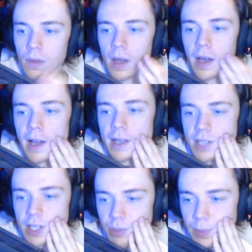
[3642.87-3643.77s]

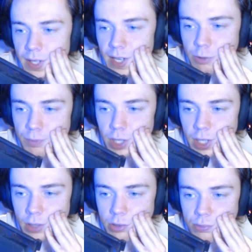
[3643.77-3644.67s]
Seth's Rumble attire was pretty
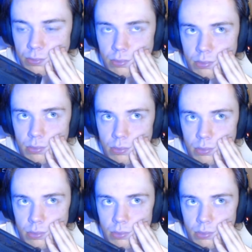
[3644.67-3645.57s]
good.
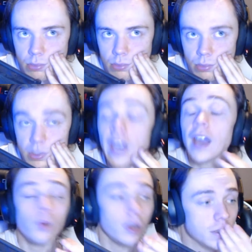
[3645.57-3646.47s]
Yeah,
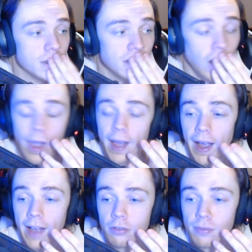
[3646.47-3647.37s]
it was. Sorry, I
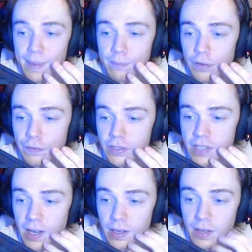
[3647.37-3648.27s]
had to remember it for a
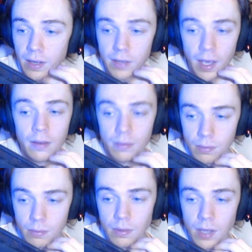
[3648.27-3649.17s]
second then. Yeah,
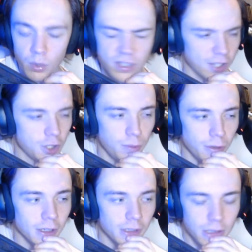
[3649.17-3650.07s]
it was actually
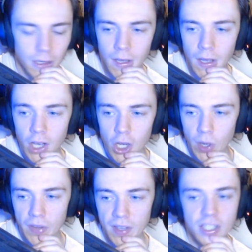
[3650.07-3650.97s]
pretty good. Who do
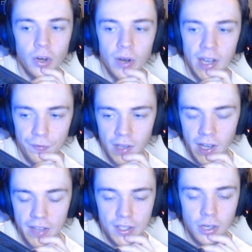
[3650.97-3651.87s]
I think he's going after?
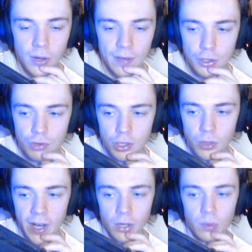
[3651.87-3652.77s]
I think he's going after Drew.
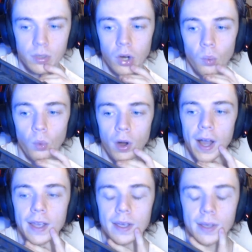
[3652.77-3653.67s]
I don't know
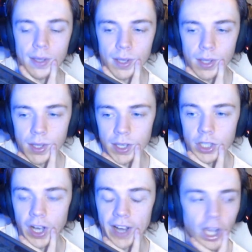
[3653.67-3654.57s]
why
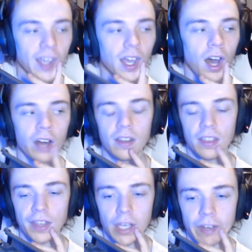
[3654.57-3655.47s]
I can't
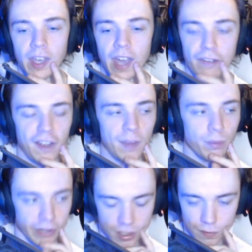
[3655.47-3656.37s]
think of a kayfabe
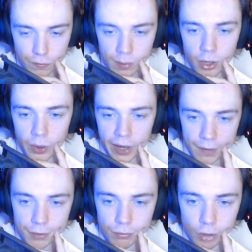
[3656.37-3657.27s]
reason for him going
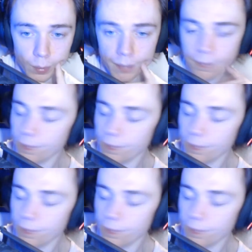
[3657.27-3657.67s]
after Roman.